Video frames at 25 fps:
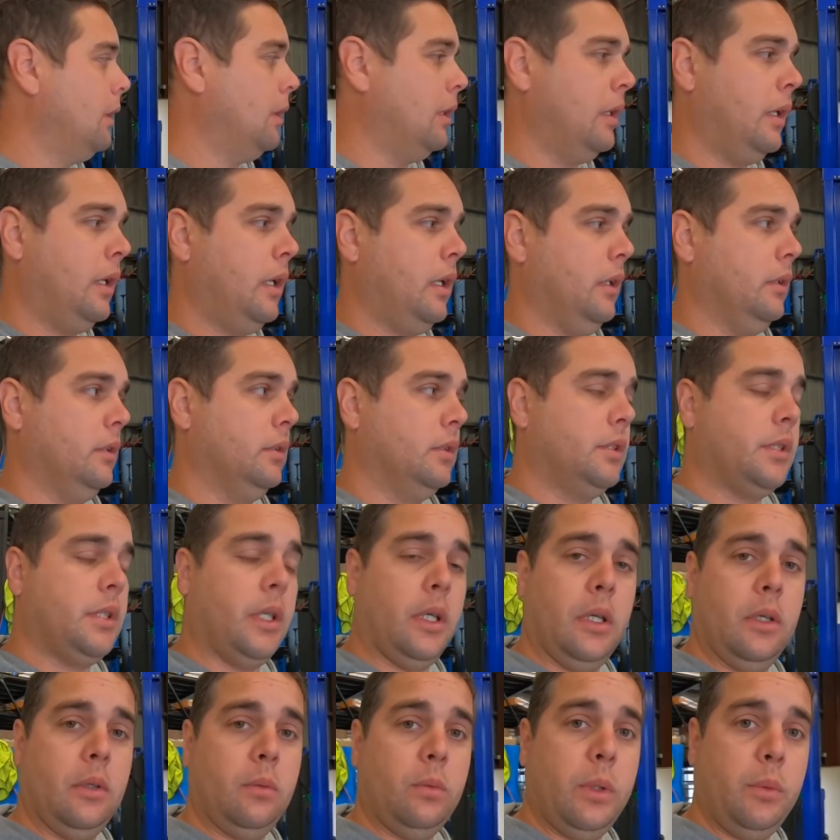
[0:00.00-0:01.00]
Alright,
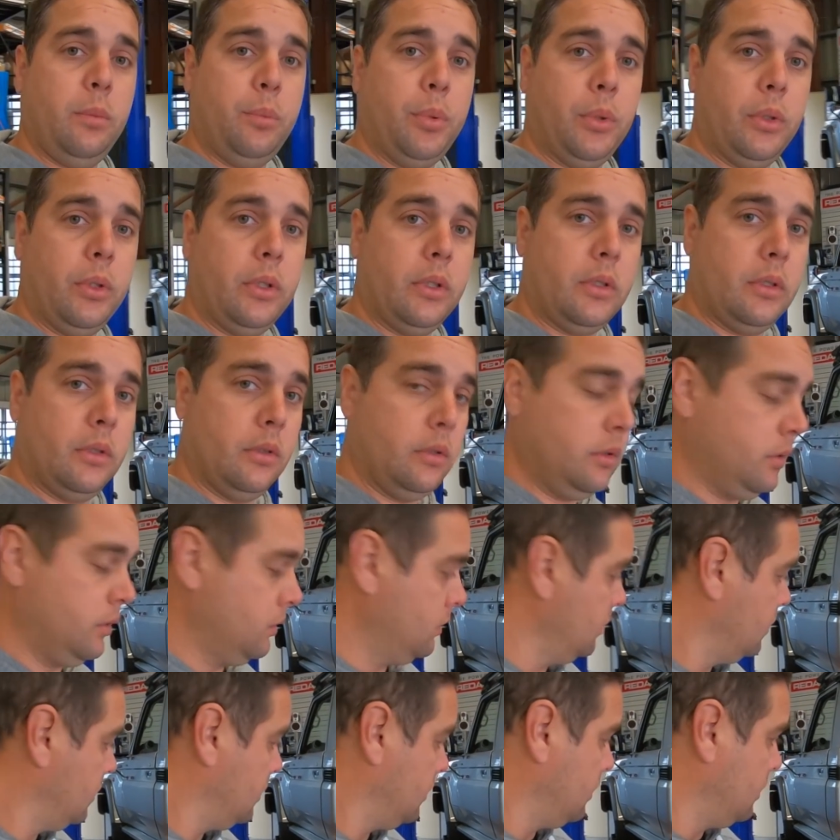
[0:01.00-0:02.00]
so we put
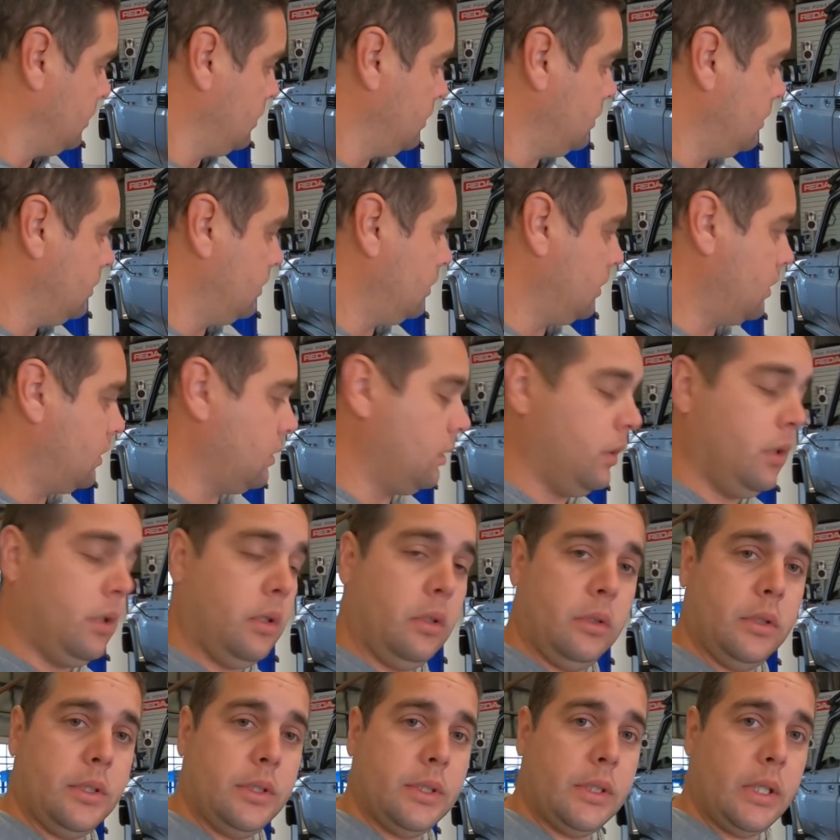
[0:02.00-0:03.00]
the
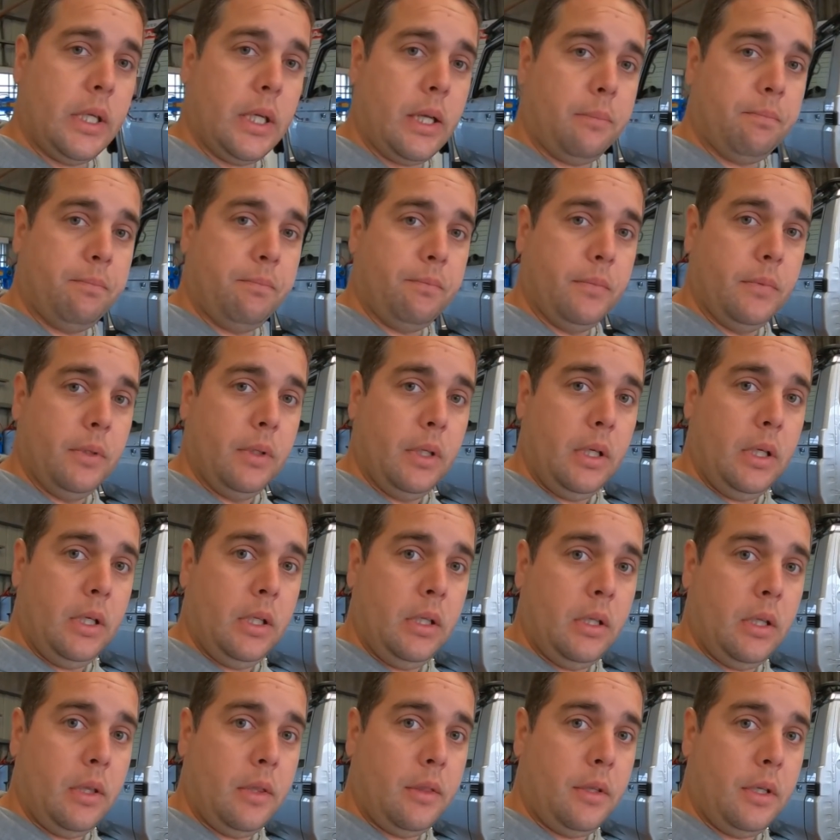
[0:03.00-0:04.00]
coil setup
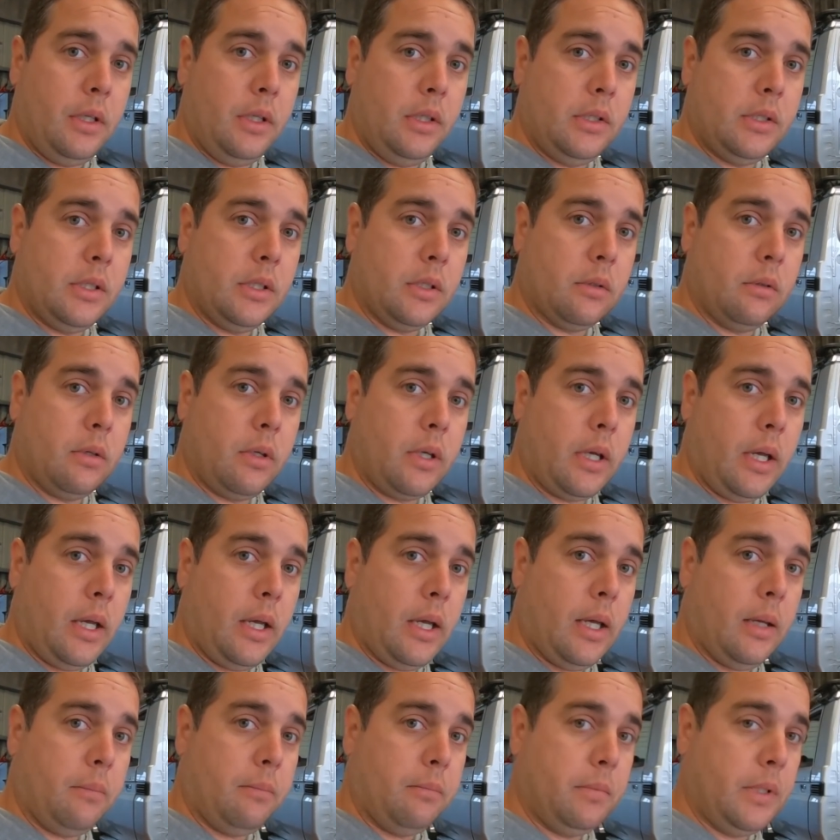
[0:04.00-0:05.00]
in the single
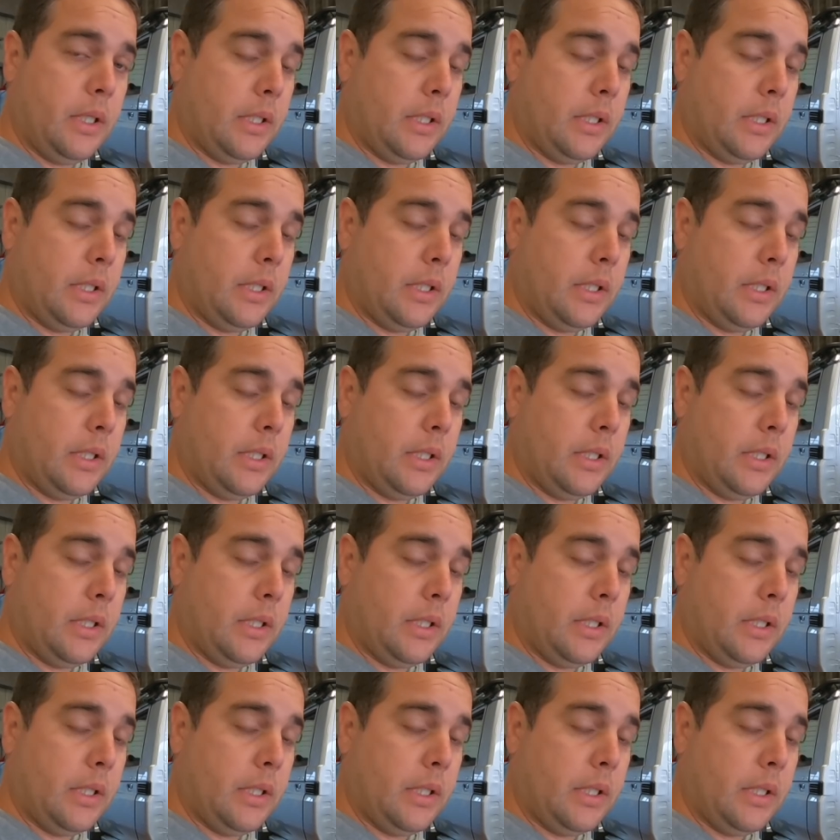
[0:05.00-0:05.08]
cab